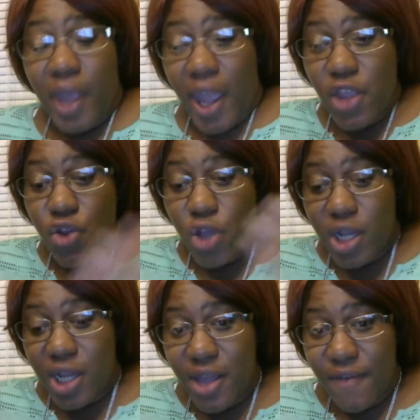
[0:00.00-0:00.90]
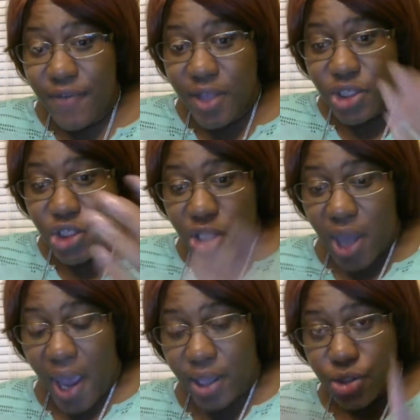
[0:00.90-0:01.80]
and you're living
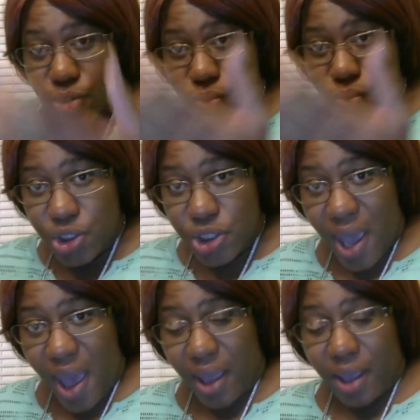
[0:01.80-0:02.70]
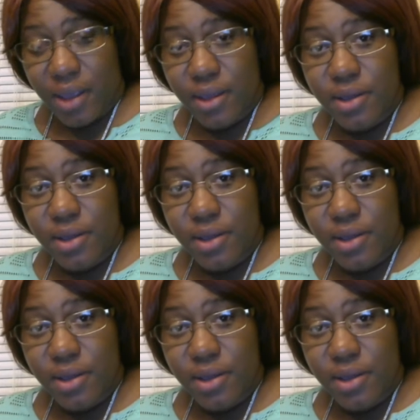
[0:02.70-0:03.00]
check to check,